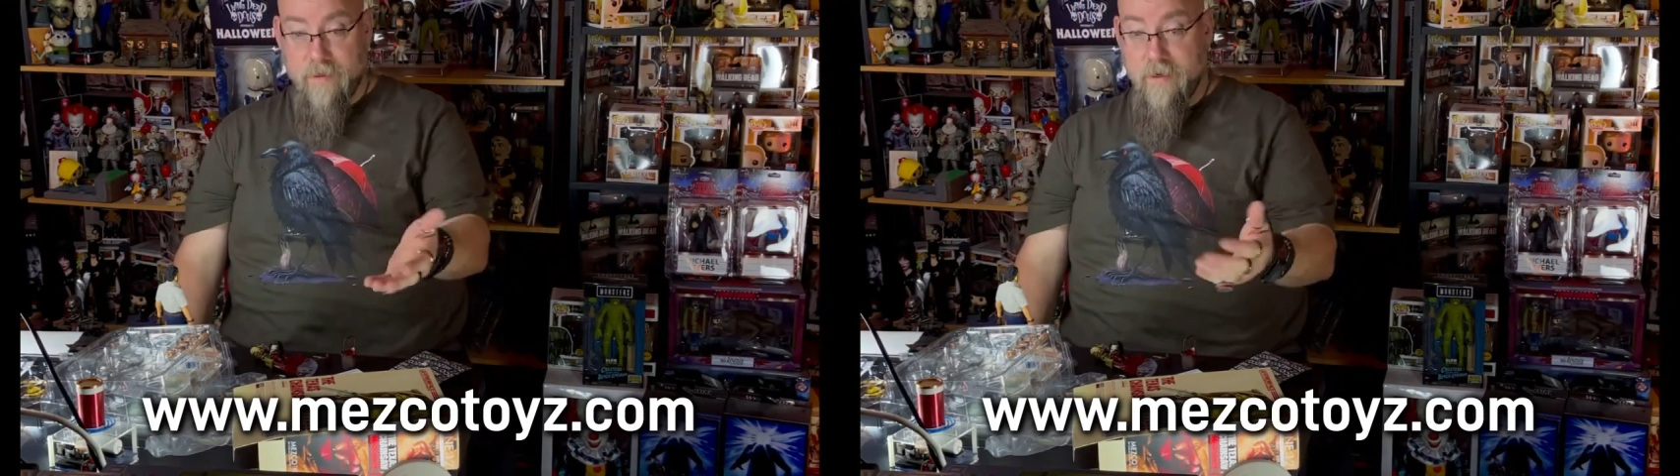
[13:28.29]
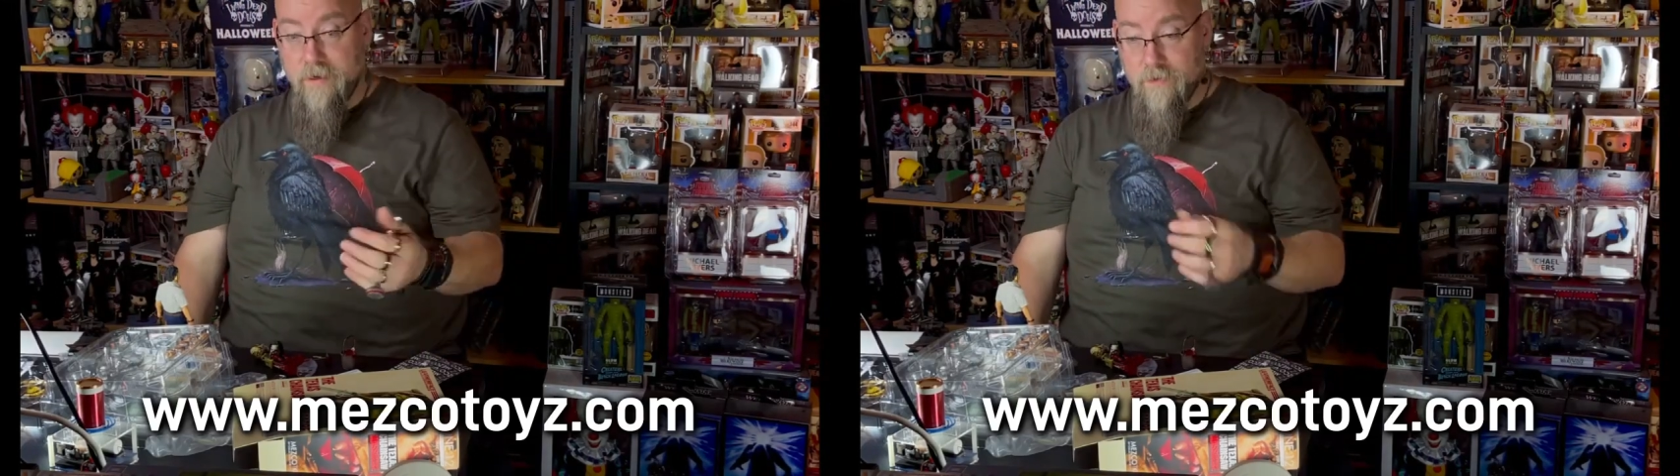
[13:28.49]

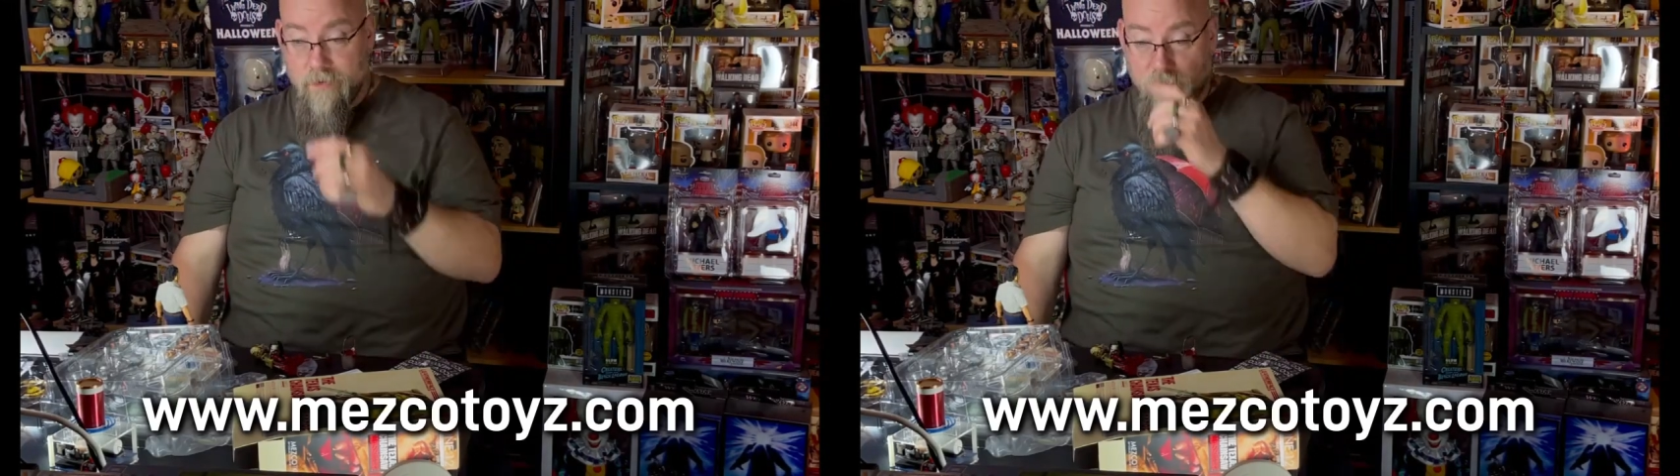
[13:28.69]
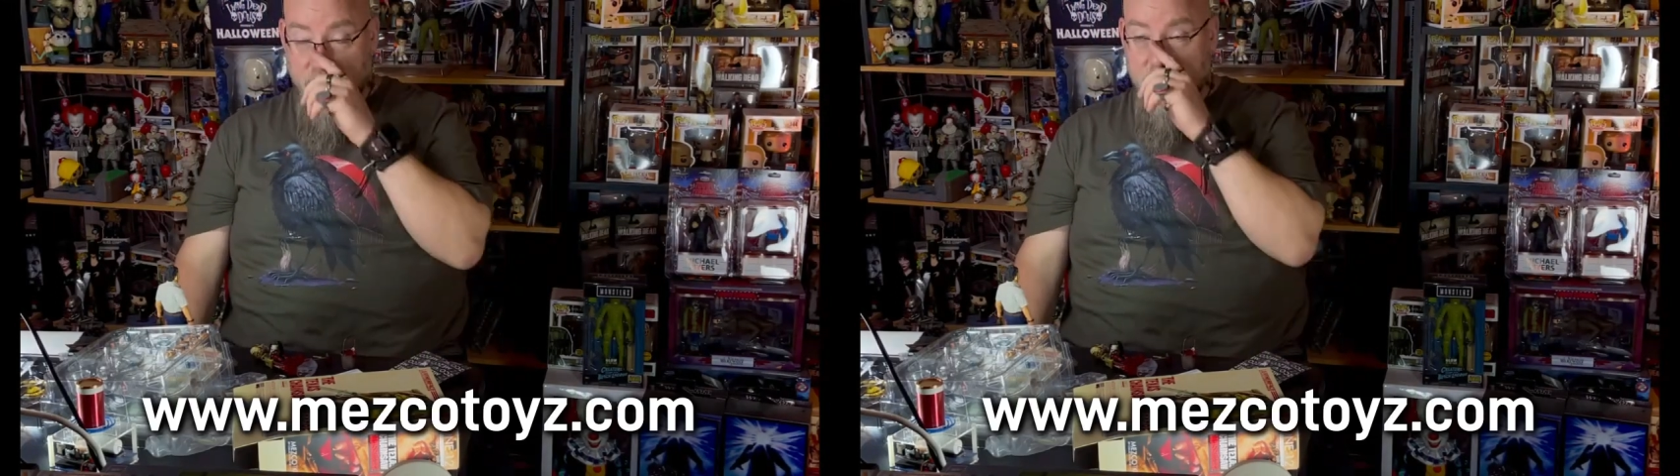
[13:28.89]
get on the
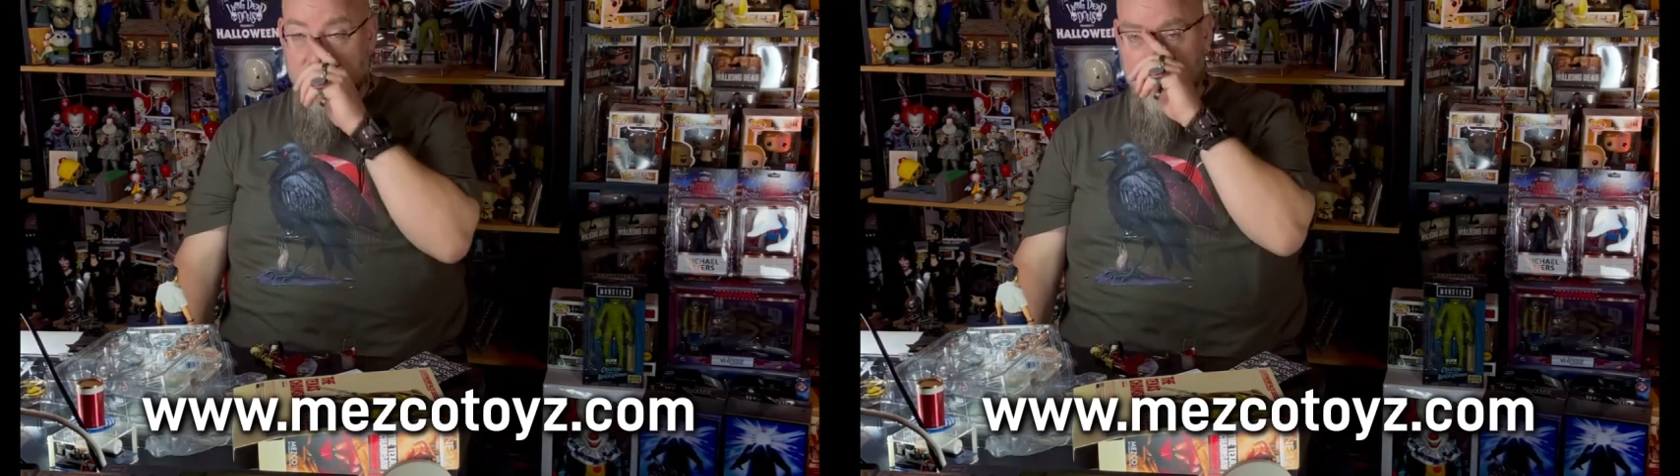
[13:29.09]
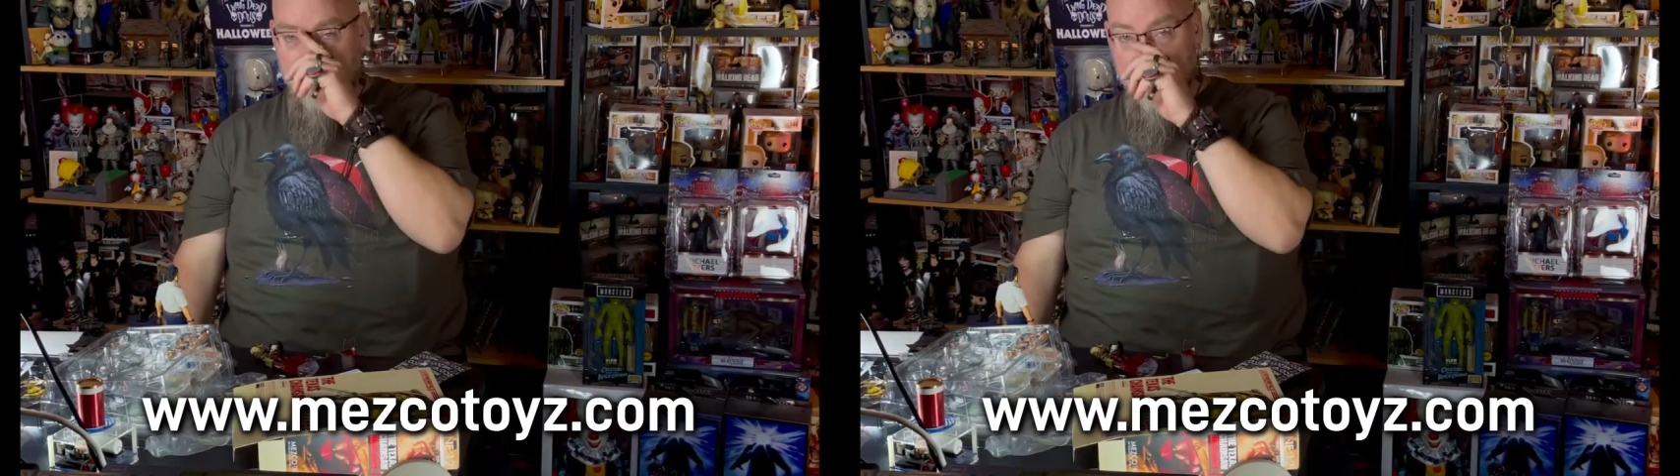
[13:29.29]
waiting
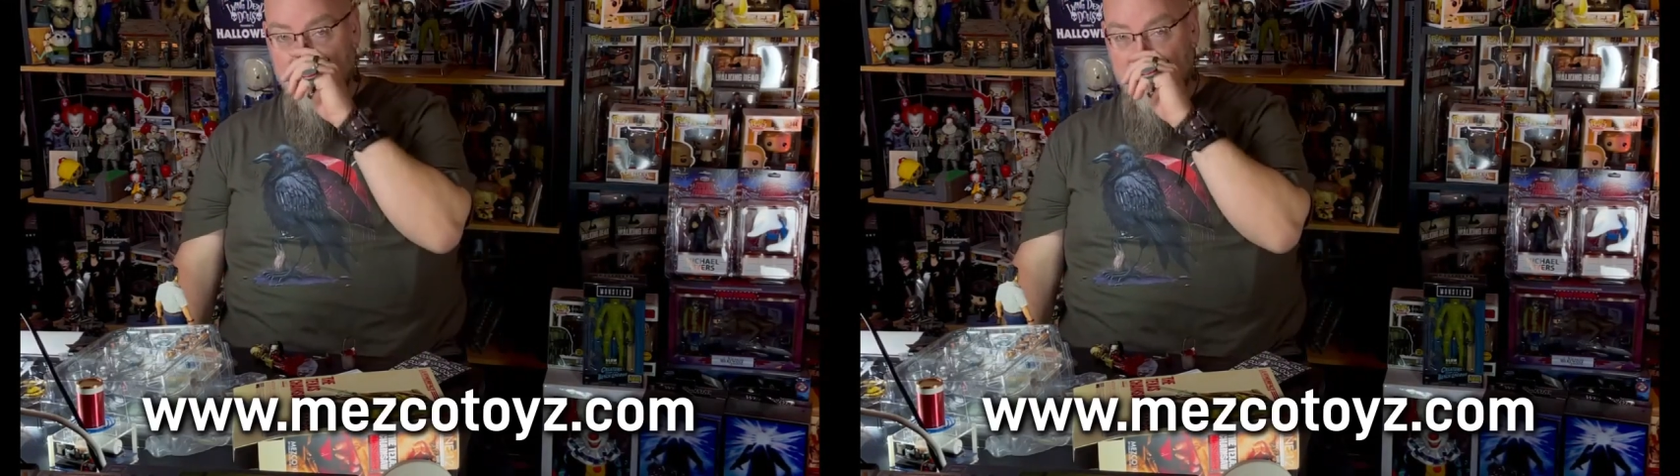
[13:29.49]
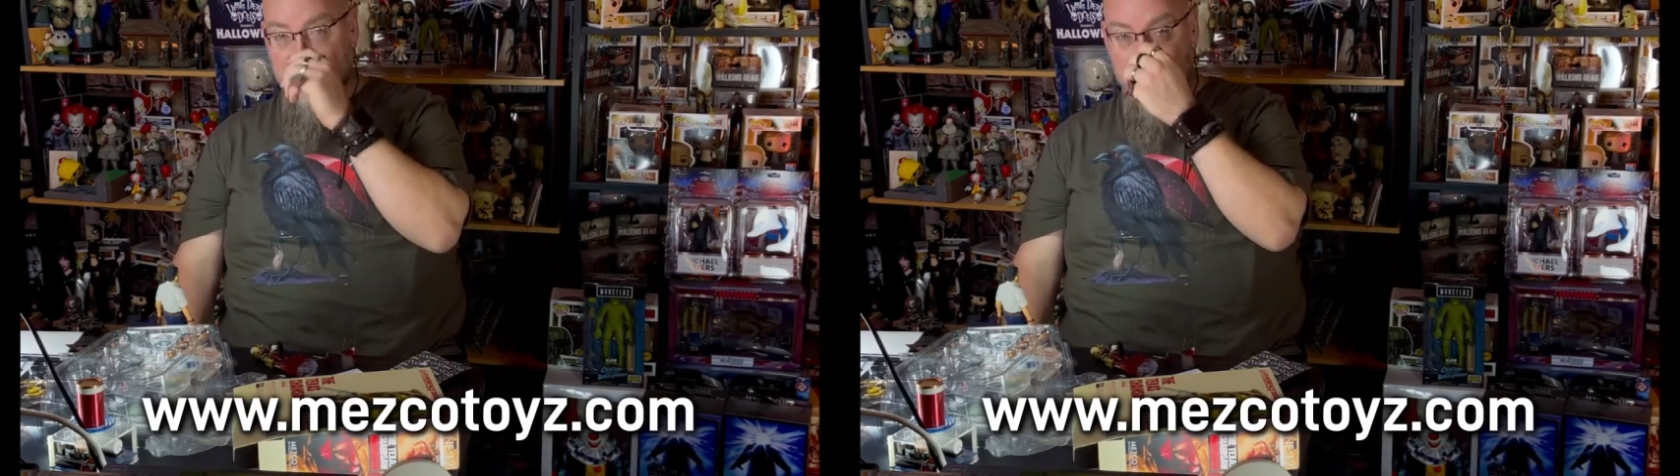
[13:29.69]
list for this if